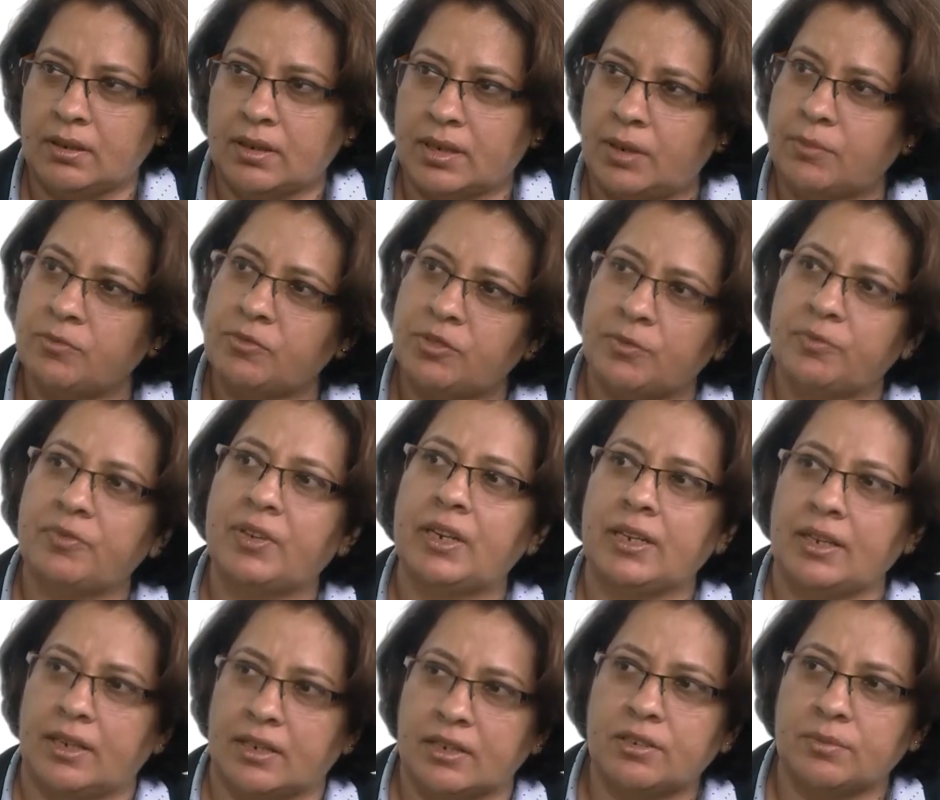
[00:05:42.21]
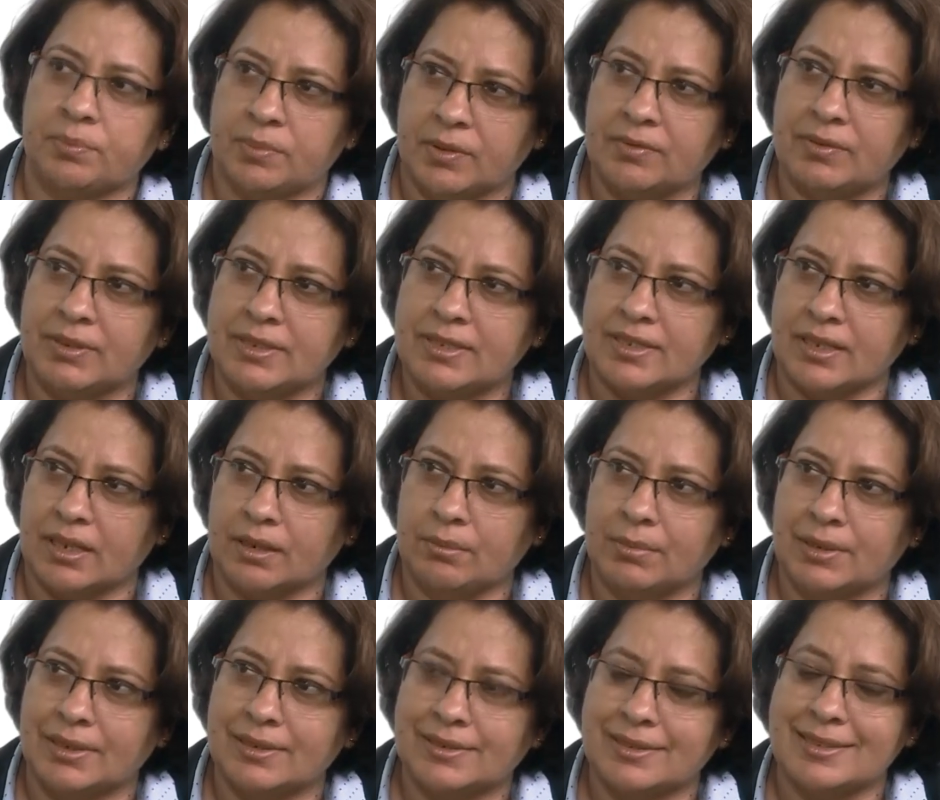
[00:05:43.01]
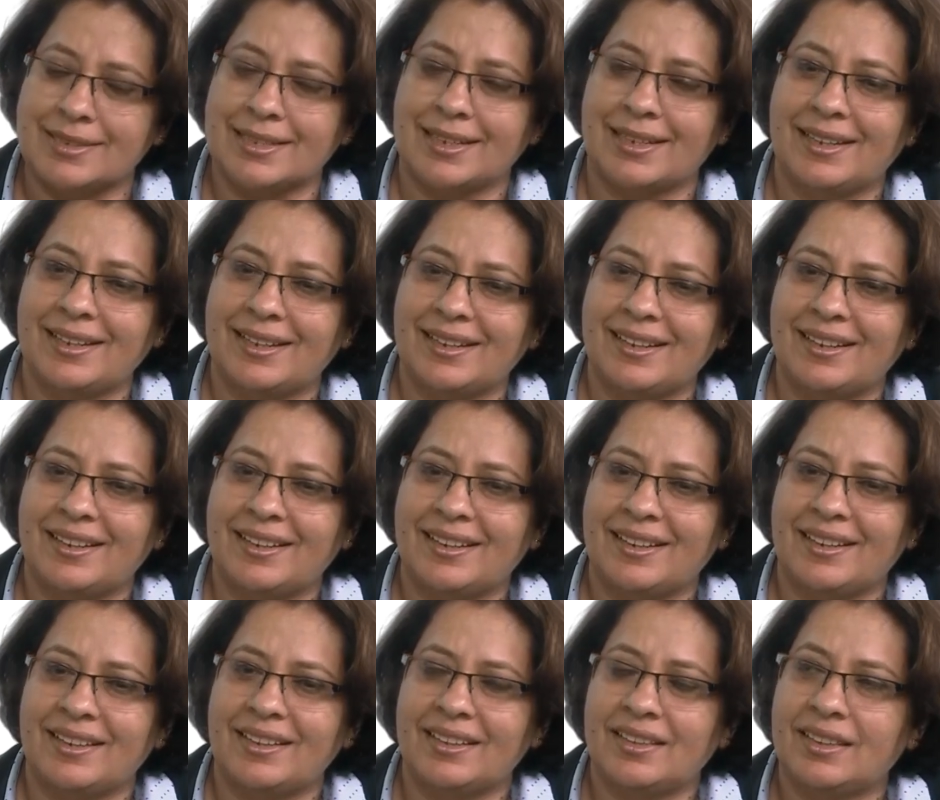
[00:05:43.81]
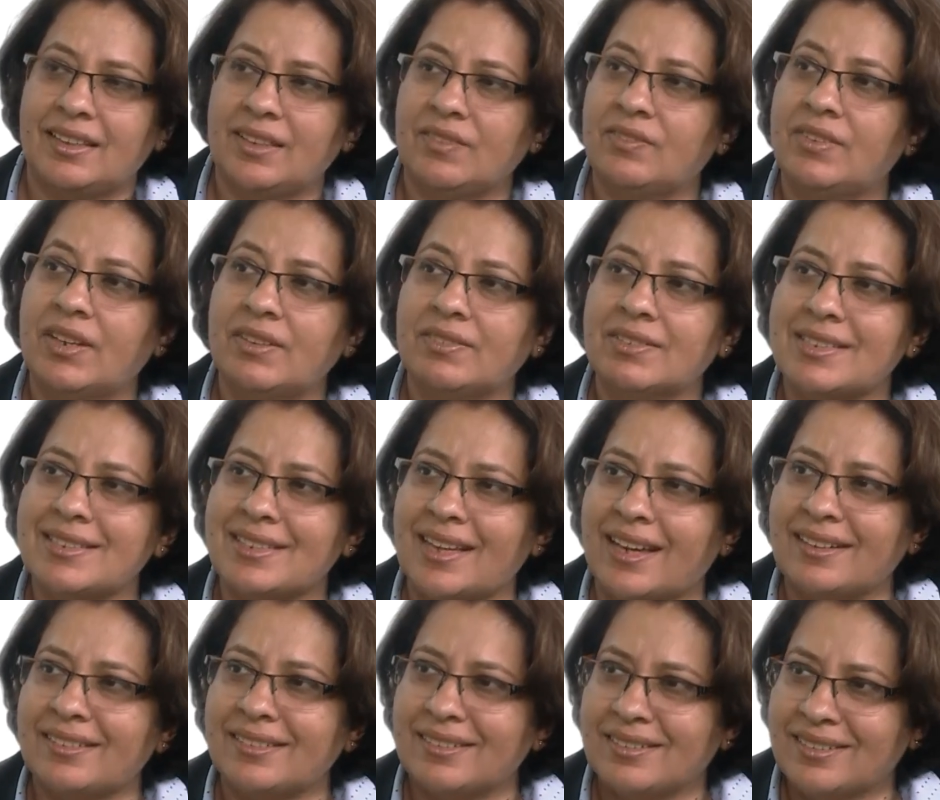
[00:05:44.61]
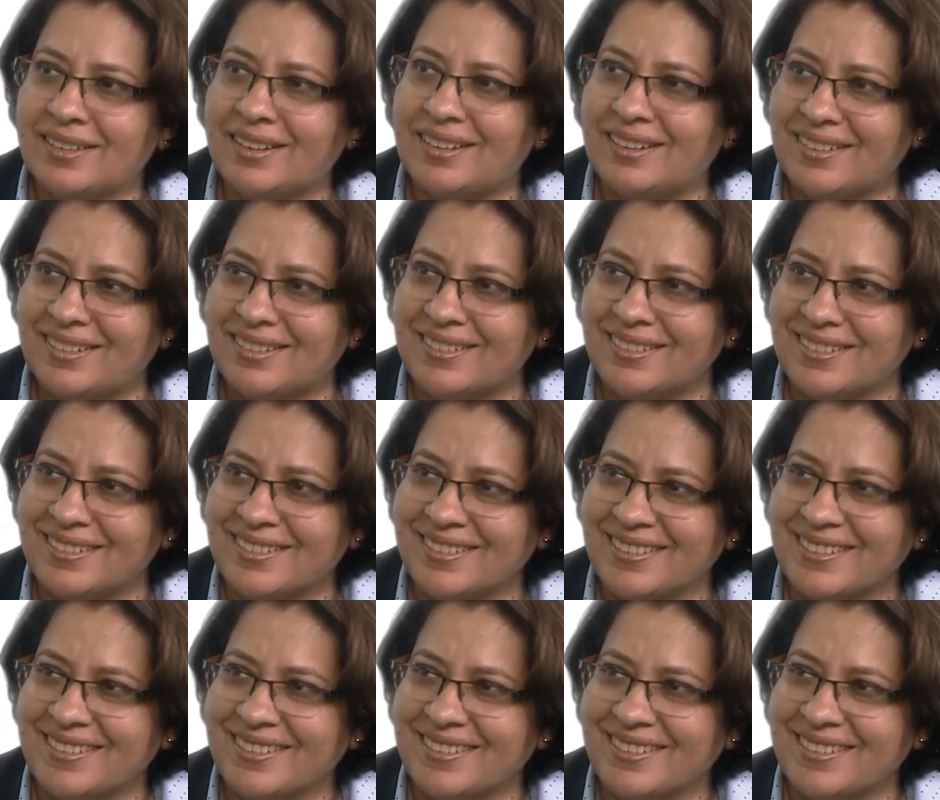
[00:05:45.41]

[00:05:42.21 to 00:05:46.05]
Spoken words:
come from very underprivileged segments. They've never sat in a car,